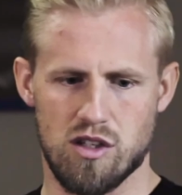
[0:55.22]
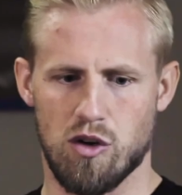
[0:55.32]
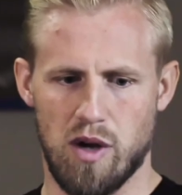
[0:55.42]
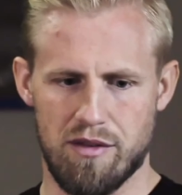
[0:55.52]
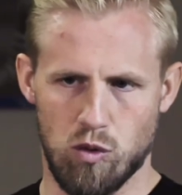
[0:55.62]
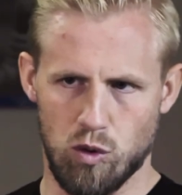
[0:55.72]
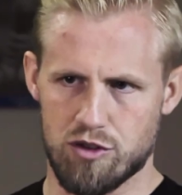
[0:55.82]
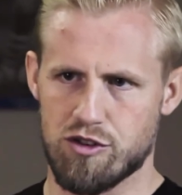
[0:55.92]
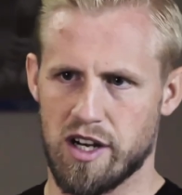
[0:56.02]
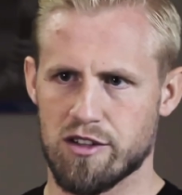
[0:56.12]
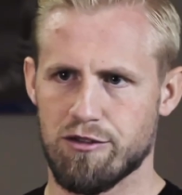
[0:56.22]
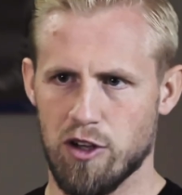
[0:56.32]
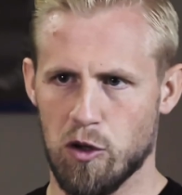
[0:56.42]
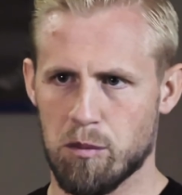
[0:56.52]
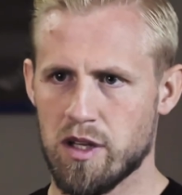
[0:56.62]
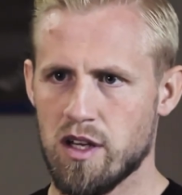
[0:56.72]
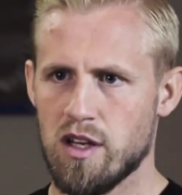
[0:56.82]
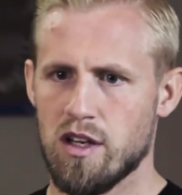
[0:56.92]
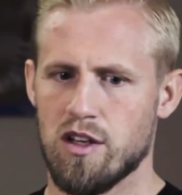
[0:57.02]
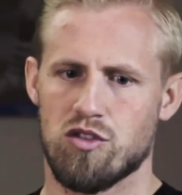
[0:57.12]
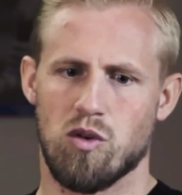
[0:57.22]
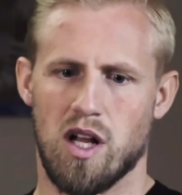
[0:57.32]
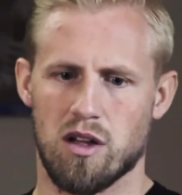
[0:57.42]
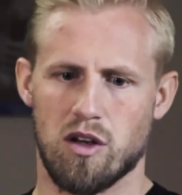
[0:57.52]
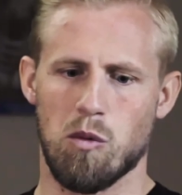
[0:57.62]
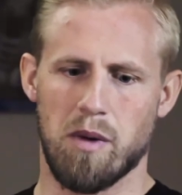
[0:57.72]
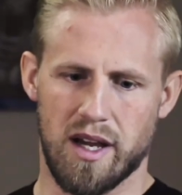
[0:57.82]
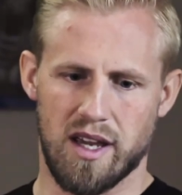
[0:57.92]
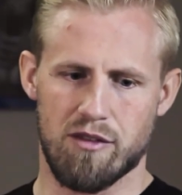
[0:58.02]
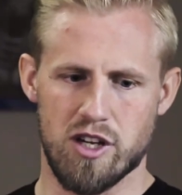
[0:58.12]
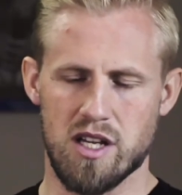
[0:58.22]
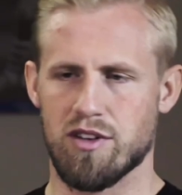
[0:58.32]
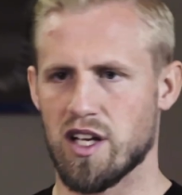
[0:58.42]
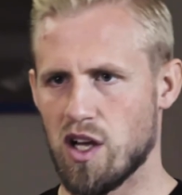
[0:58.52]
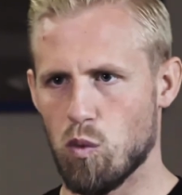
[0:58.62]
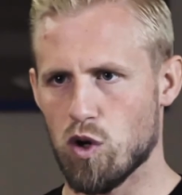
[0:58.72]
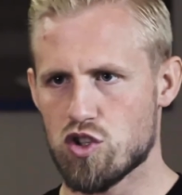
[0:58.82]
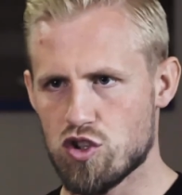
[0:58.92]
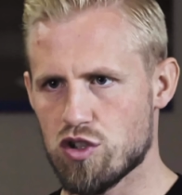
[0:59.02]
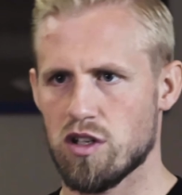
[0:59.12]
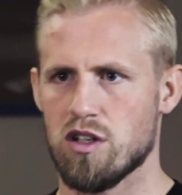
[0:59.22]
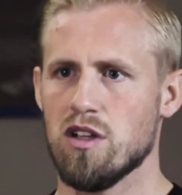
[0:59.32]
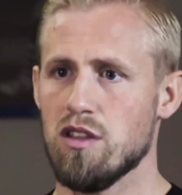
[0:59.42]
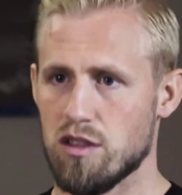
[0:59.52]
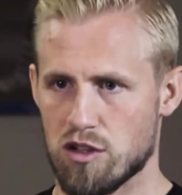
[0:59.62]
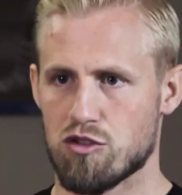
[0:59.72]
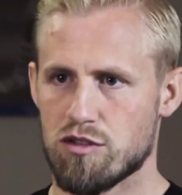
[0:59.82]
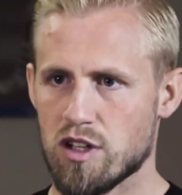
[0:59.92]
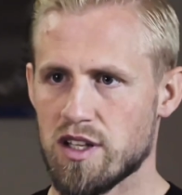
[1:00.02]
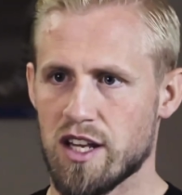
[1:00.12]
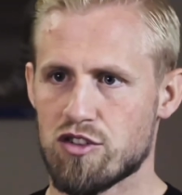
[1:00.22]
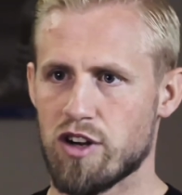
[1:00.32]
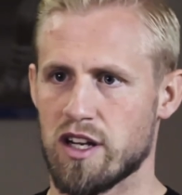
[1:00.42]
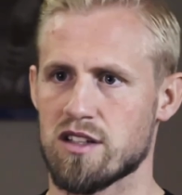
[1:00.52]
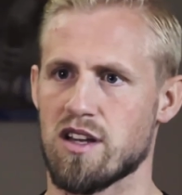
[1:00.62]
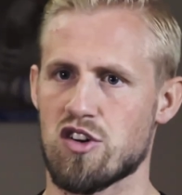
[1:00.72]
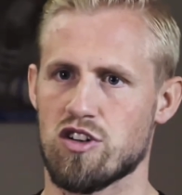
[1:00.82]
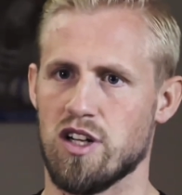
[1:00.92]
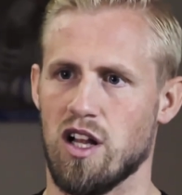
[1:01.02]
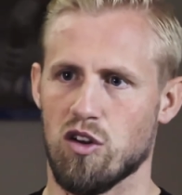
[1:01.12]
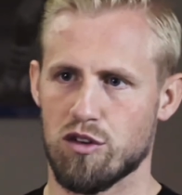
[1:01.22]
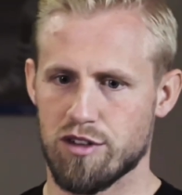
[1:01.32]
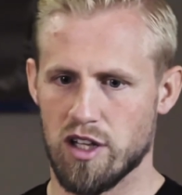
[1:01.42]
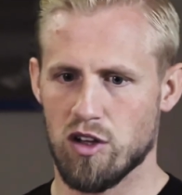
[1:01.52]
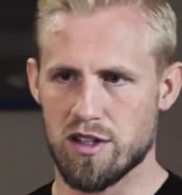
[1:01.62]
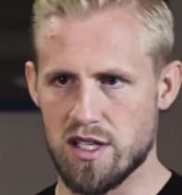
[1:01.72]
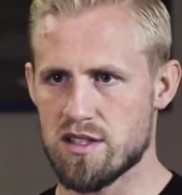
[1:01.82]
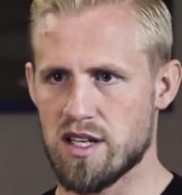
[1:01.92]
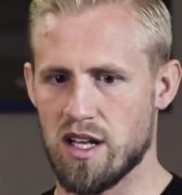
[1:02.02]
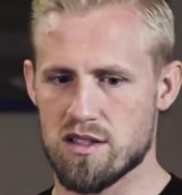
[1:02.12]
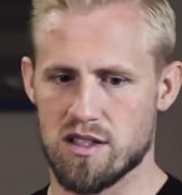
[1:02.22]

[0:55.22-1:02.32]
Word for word: You know all the training's filmed so I'll go back every evening, I'll watch the, the day's training session, I'll look for little details.